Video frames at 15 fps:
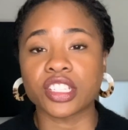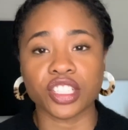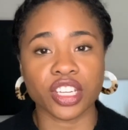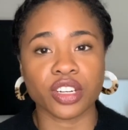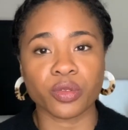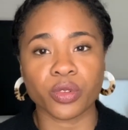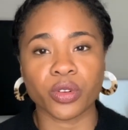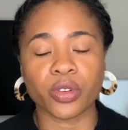
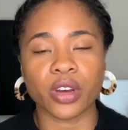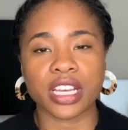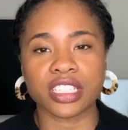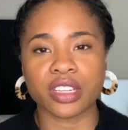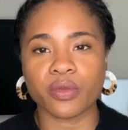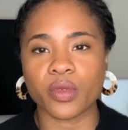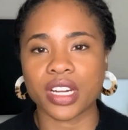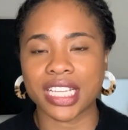general. I
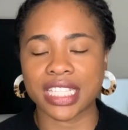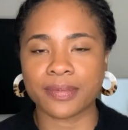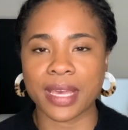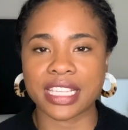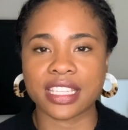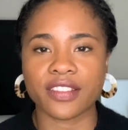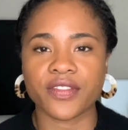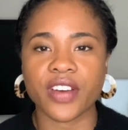didn't want to
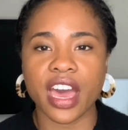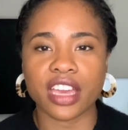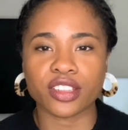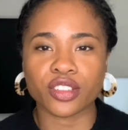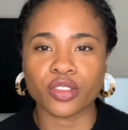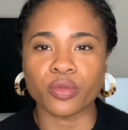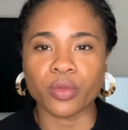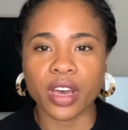specify
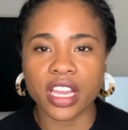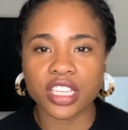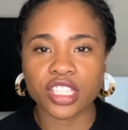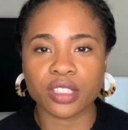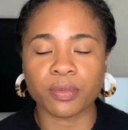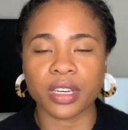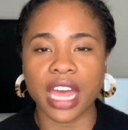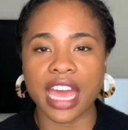too
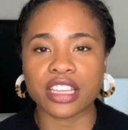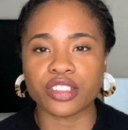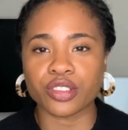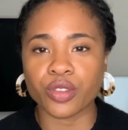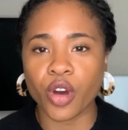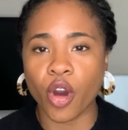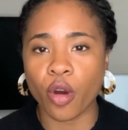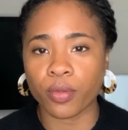much, but I
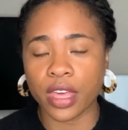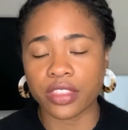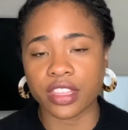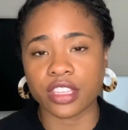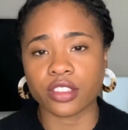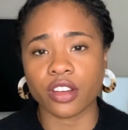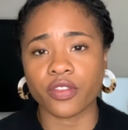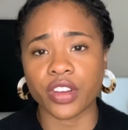do hope that
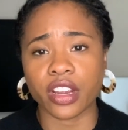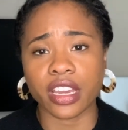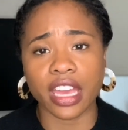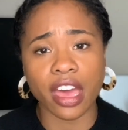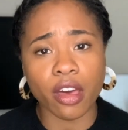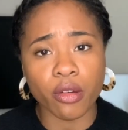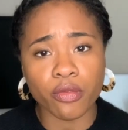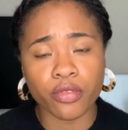these are very
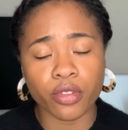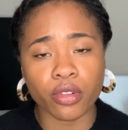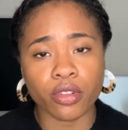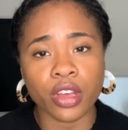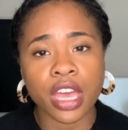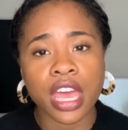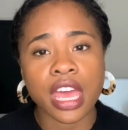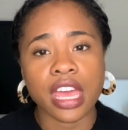
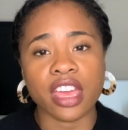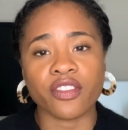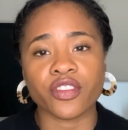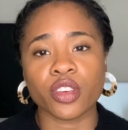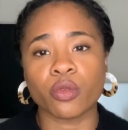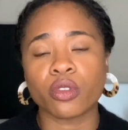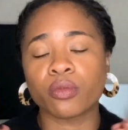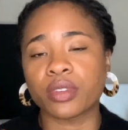helpful
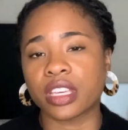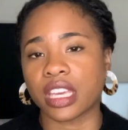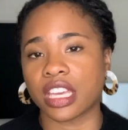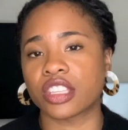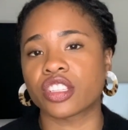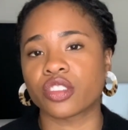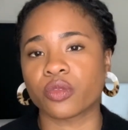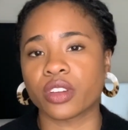if you will be
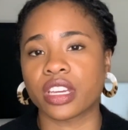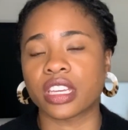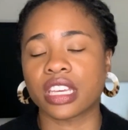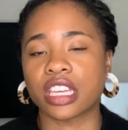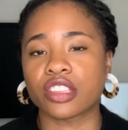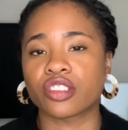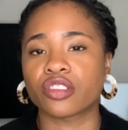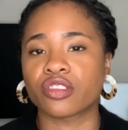entering
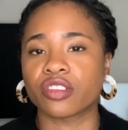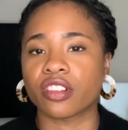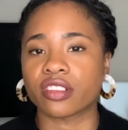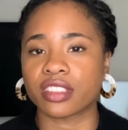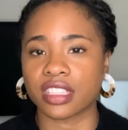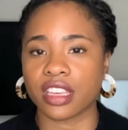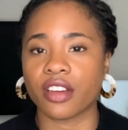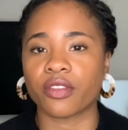into your
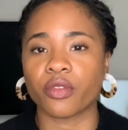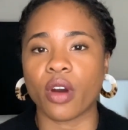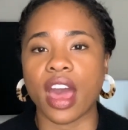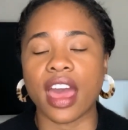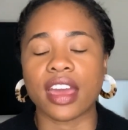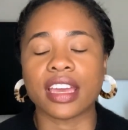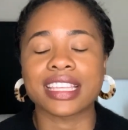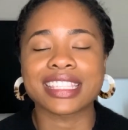
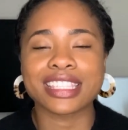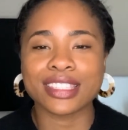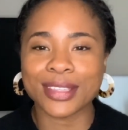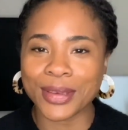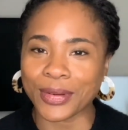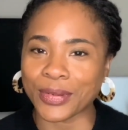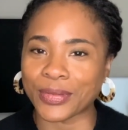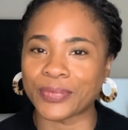CFY
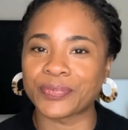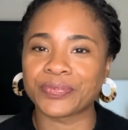soon.